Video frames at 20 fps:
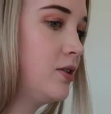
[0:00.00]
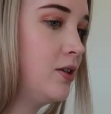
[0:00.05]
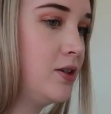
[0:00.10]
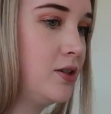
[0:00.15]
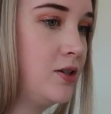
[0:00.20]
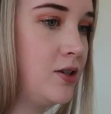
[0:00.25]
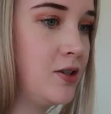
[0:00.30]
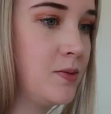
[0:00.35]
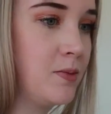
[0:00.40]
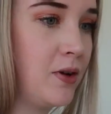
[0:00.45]

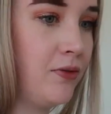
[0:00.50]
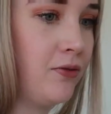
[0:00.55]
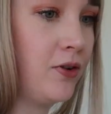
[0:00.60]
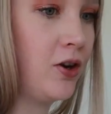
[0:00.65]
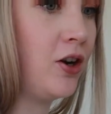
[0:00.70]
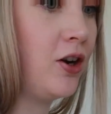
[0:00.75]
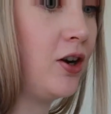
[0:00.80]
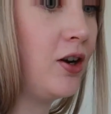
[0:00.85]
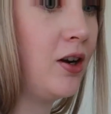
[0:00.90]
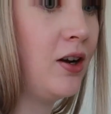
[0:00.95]
going to use my
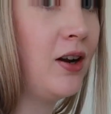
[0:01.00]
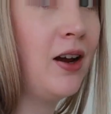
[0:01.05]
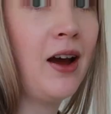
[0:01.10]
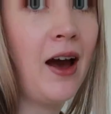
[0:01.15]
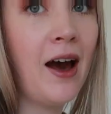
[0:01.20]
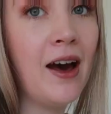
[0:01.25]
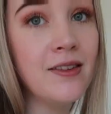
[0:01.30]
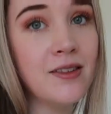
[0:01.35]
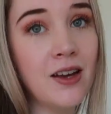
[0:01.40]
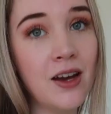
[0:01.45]
phone
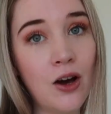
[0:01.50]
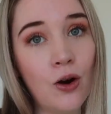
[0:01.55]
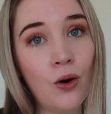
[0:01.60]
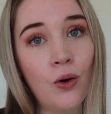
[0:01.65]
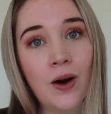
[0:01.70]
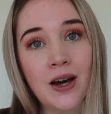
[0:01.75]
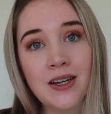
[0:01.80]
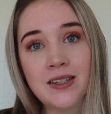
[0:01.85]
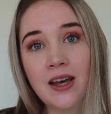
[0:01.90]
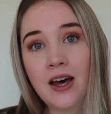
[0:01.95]
as I
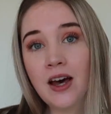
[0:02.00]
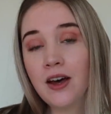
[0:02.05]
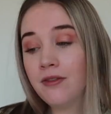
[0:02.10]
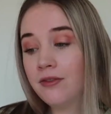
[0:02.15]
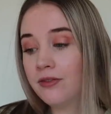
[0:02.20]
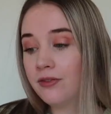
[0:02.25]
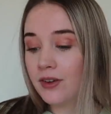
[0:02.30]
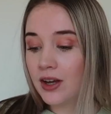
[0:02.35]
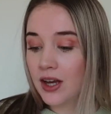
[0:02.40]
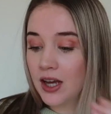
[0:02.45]
always
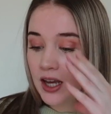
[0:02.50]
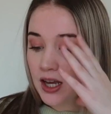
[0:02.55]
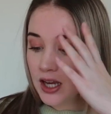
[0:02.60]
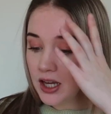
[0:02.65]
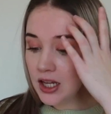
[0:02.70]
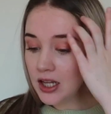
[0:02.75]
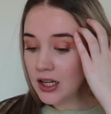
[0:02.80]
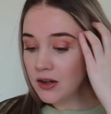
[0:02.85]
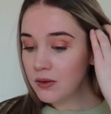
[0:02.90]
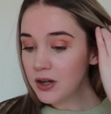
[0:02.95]
have
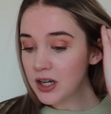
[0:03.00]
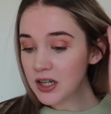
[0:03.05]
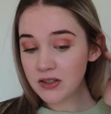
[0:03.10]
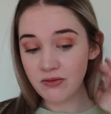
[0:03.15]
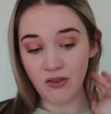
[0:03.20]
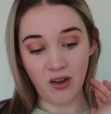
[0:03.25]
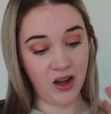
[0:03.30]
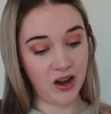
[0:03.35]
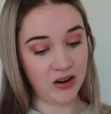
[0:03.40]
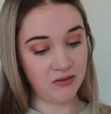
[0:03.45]
and it works
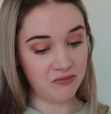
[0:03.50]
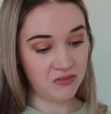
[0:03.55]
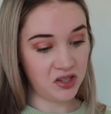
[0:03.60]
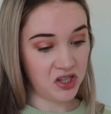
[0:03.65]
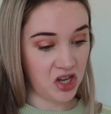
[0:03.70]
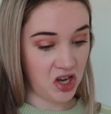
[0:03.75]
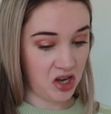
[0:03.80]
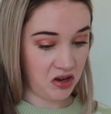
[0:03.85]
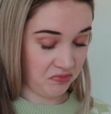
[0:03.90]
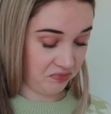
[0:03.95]
fine.
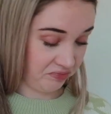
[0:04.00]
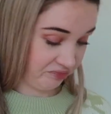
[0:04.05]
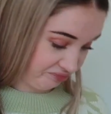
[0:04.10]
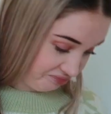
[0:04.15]
So